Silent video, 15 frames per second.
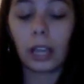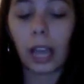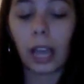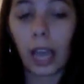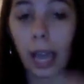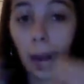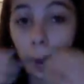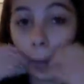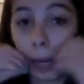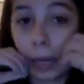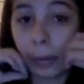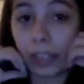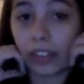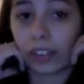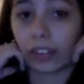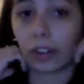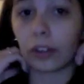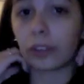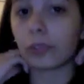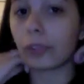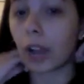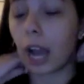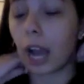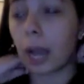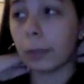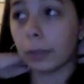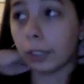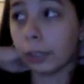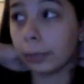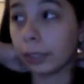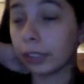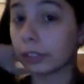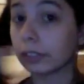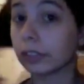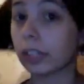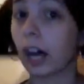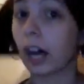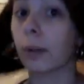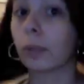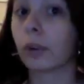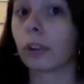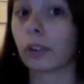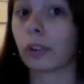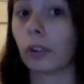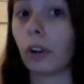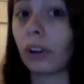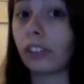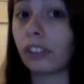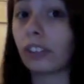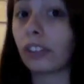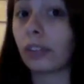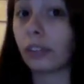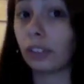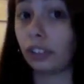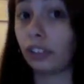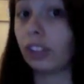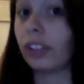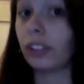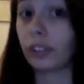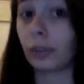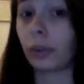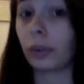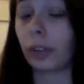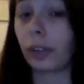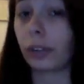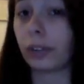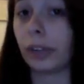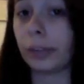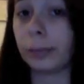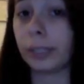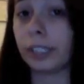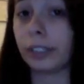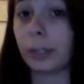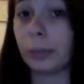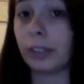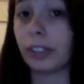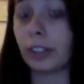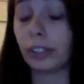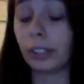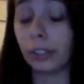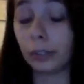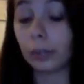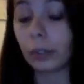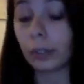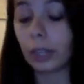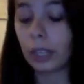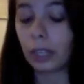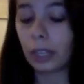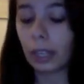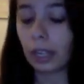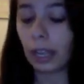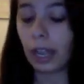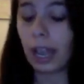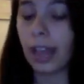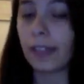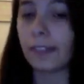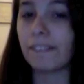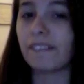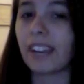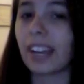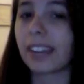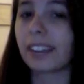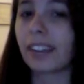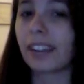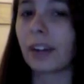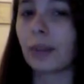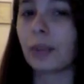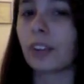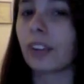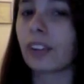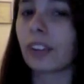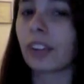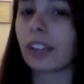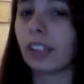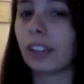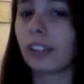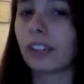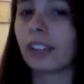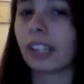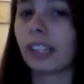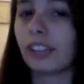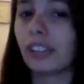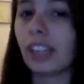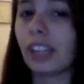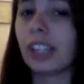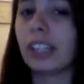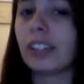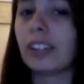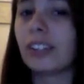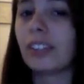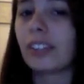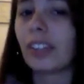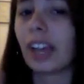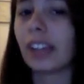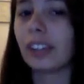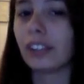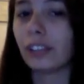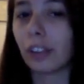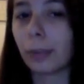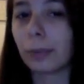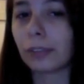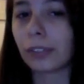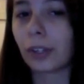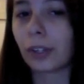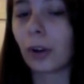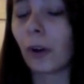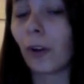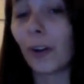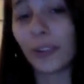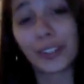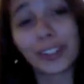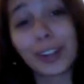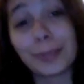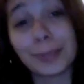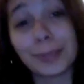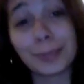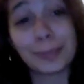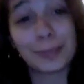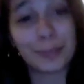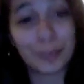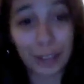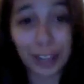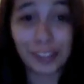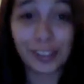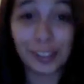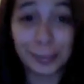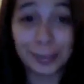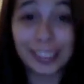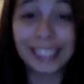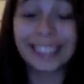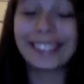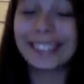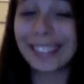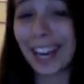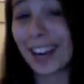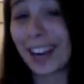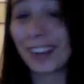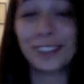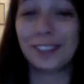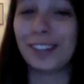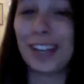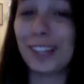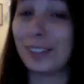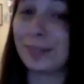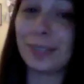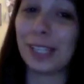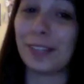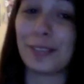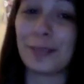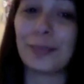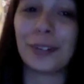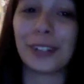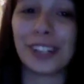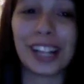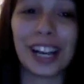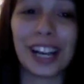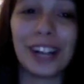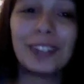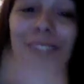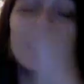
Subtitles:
and I'm by myself, I'm gonna be a lot more cautious of the shit that's going on around me, let me tell you. And the fact that Jose's not here like Jay is at the drop of a call to come and rescue me terrifies me even more now.